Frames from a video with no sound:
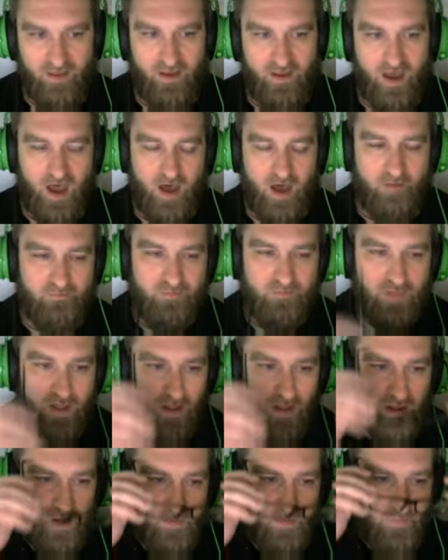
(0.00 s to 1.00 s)
Um,
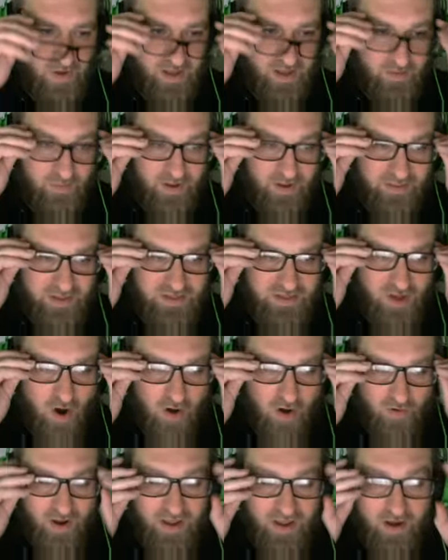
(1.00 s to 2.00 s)
but but this
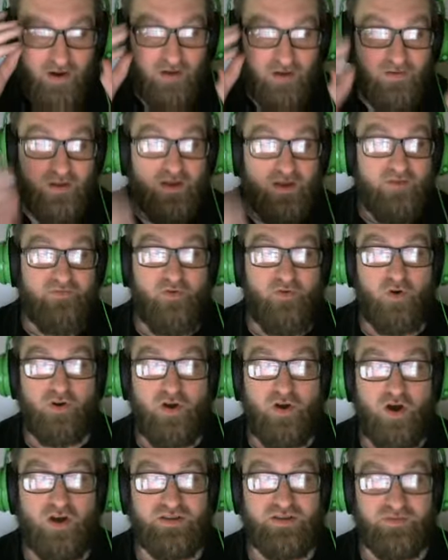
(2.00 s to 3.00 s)
card right here, four
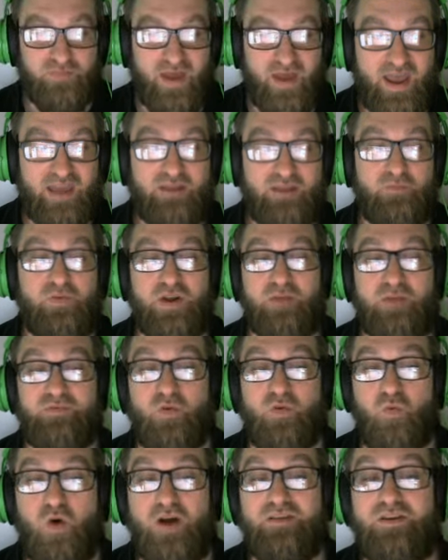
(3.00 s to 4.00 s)
cost main, put up to
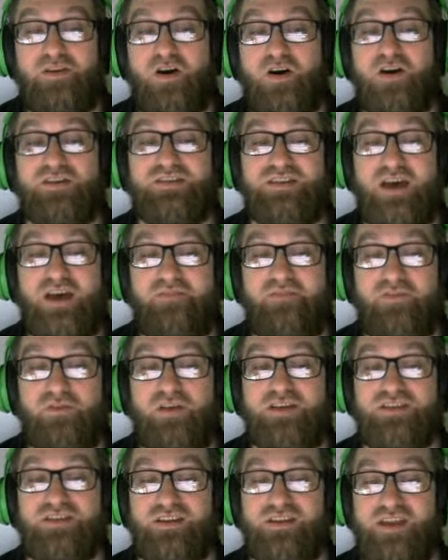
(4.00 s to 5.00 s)
one cost seven or
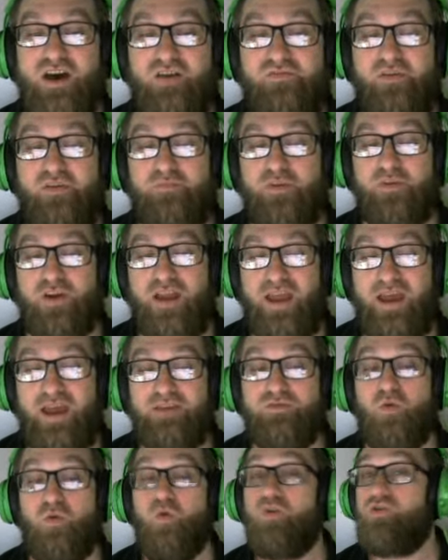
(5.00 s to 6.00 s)
less Enel from your
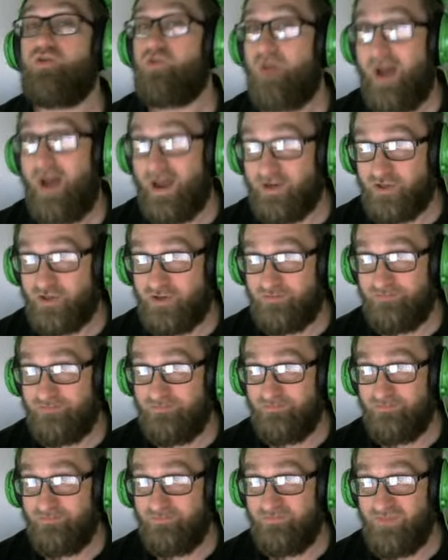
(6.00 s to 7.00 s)
hand or trash.
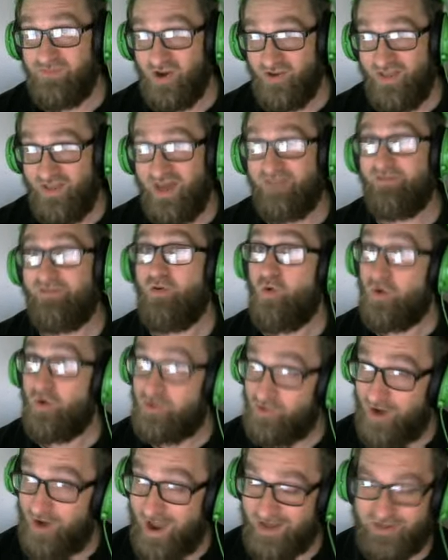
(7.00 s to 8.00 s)
You hear that? Or
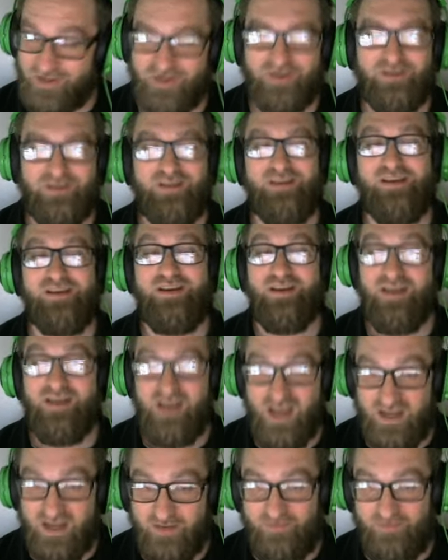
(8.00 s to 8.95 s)
trash into